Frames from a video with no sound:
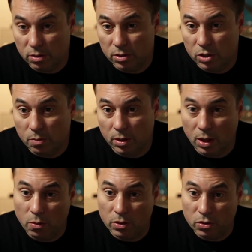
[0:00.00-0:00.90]
assuming
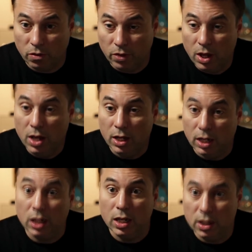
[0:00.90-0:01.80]
they were sort of
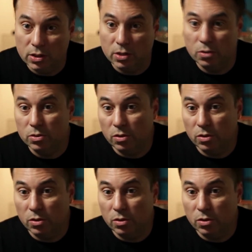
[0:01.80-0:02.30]
cleared to